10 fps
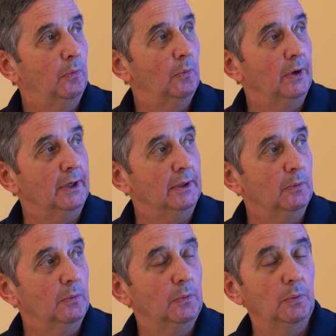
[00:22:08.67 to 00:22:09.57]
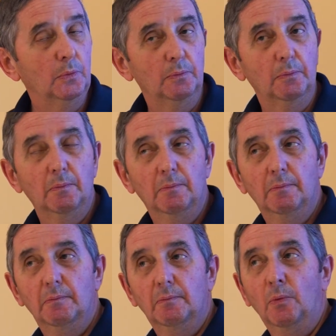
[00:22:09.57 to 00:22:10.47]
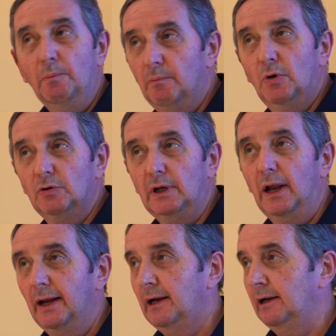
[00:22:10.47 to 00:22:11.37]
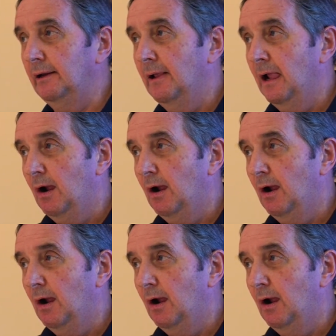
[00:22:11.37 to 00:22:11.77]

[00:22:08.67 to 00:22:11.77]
We most likely